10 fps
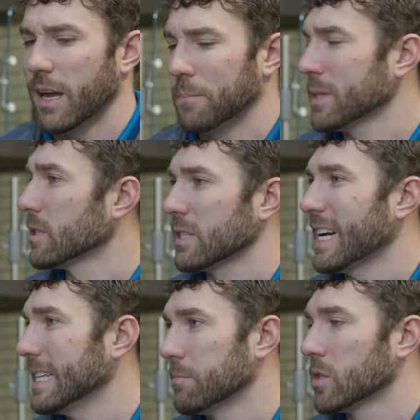but there's
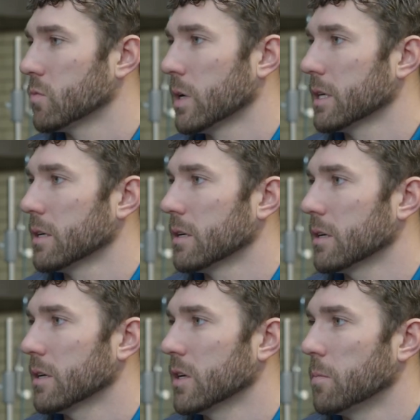times where
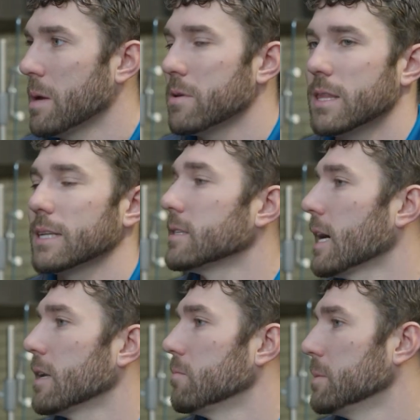maybe that's
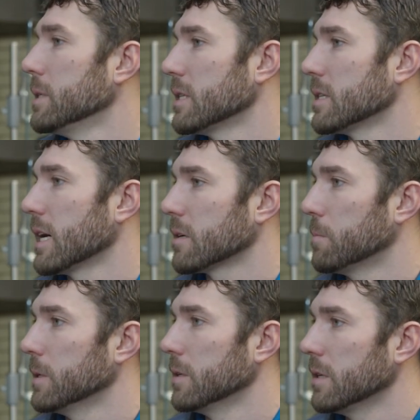not
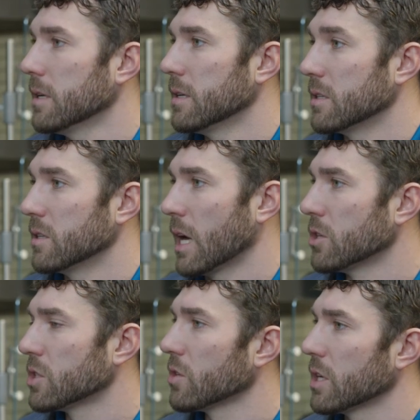completely needed, and
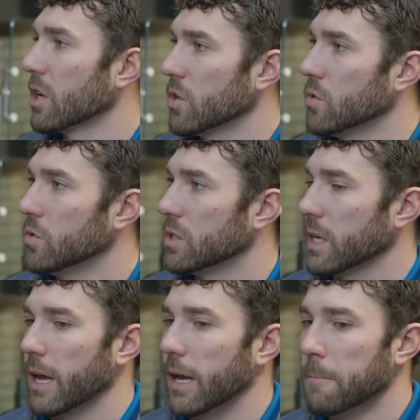you're still going to
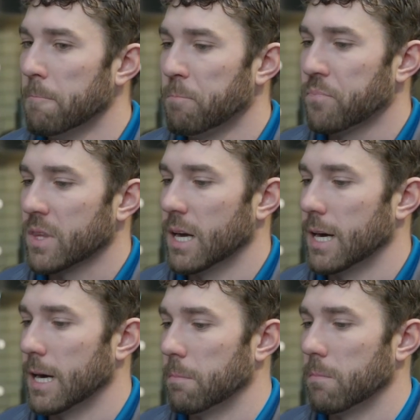use
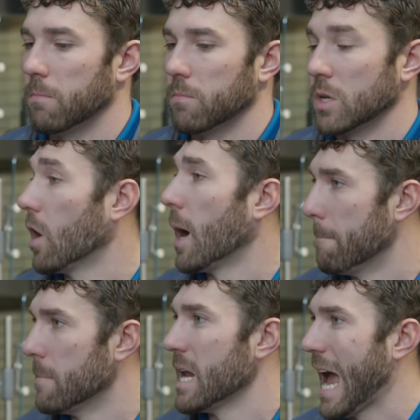an
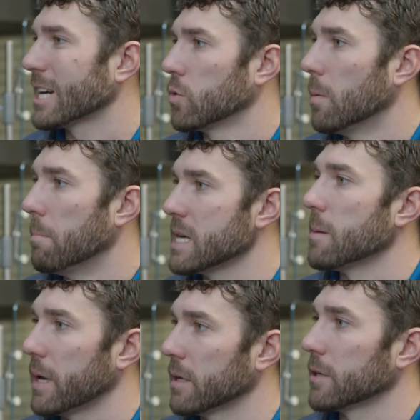actual
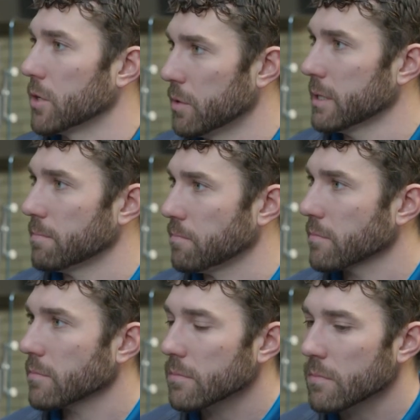makeup air unit.
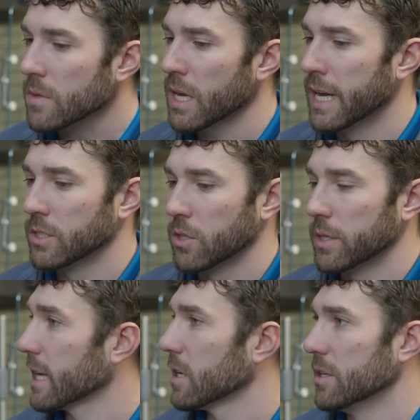And so
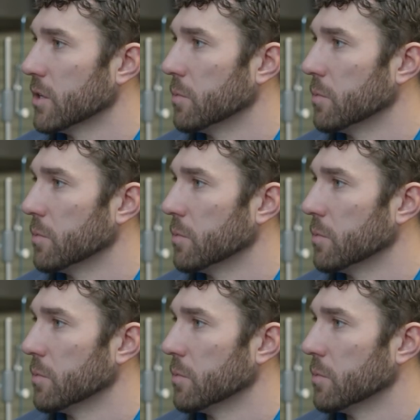that could either